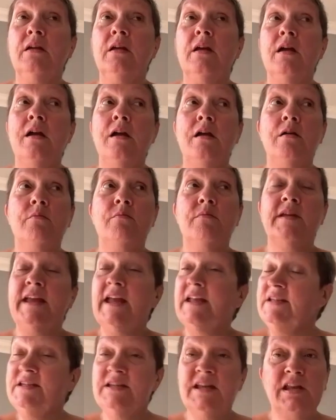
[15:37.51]
um,
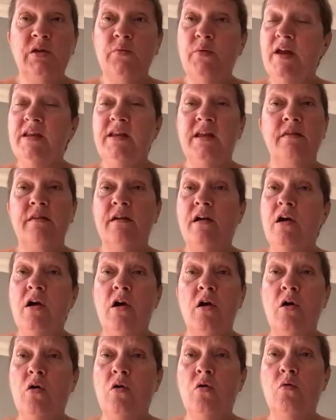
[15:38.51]
getting anywhere near that
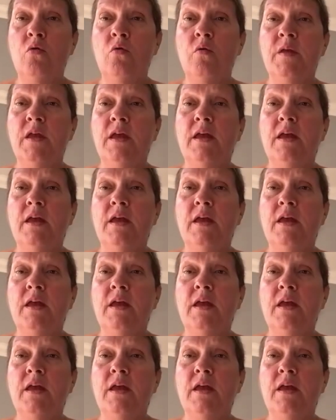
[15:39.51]
hole.